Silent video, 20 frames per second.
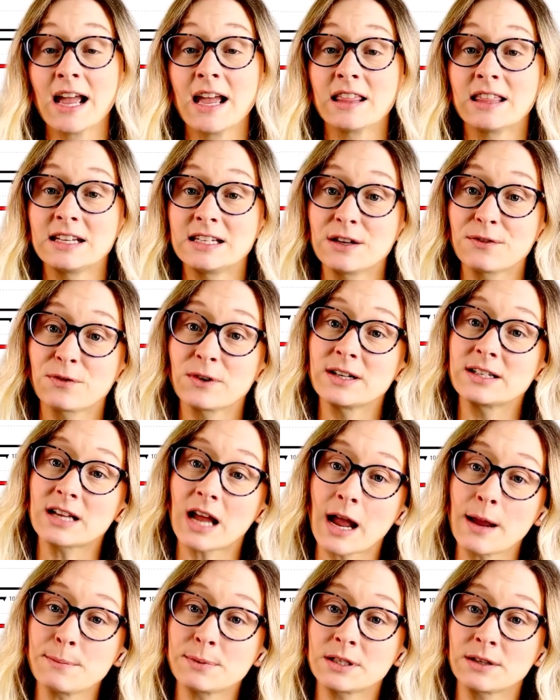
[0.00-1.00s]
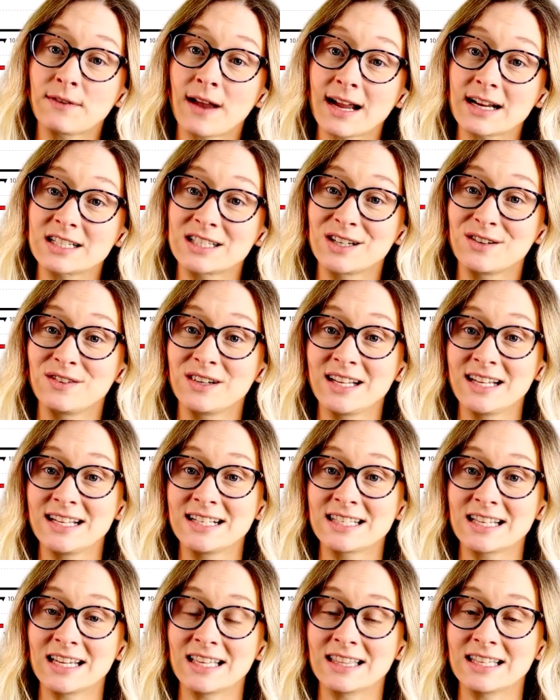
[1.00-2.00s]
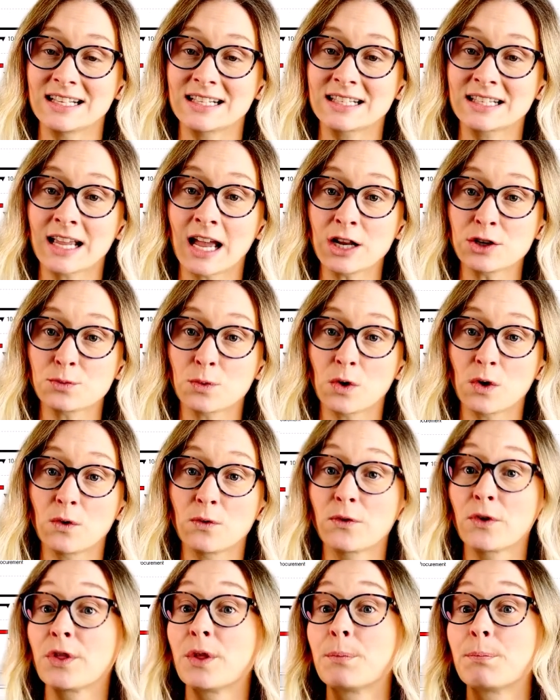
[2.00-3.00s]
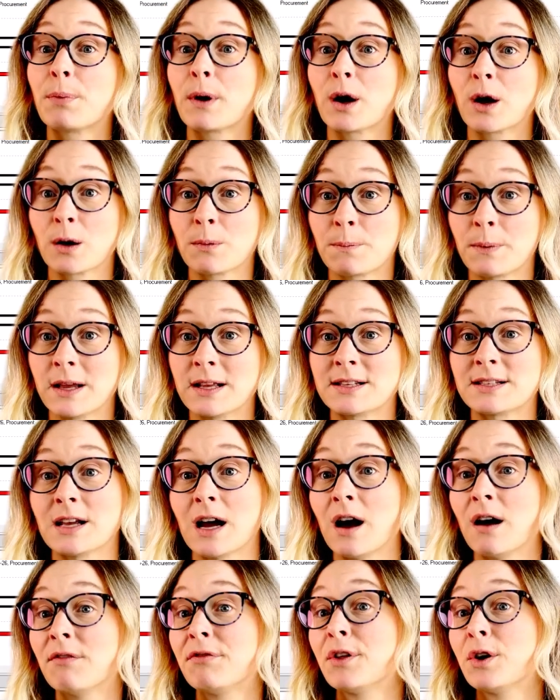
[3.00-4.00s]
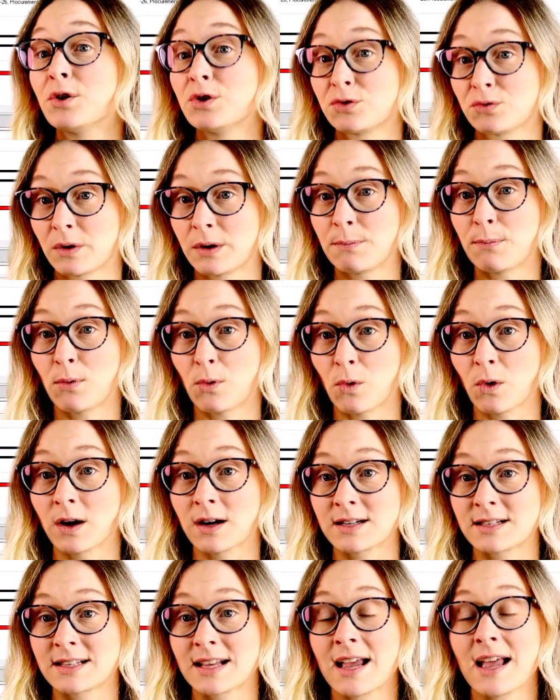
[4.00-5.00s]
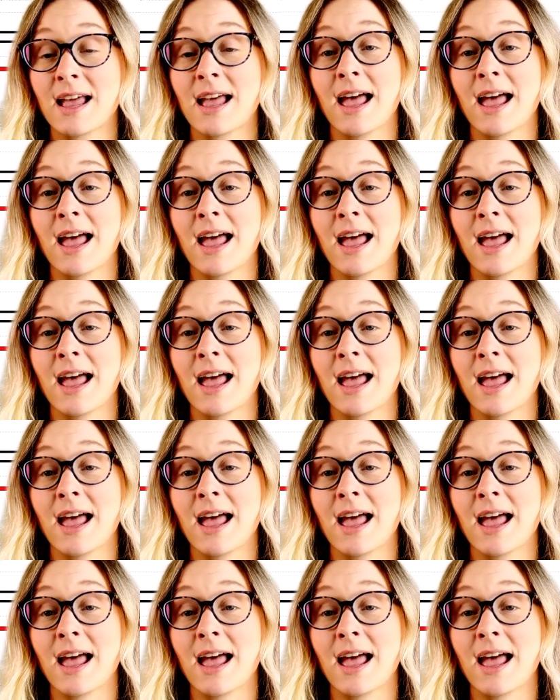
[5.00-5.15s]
the different types of activities in the schedule for the purpose of those reports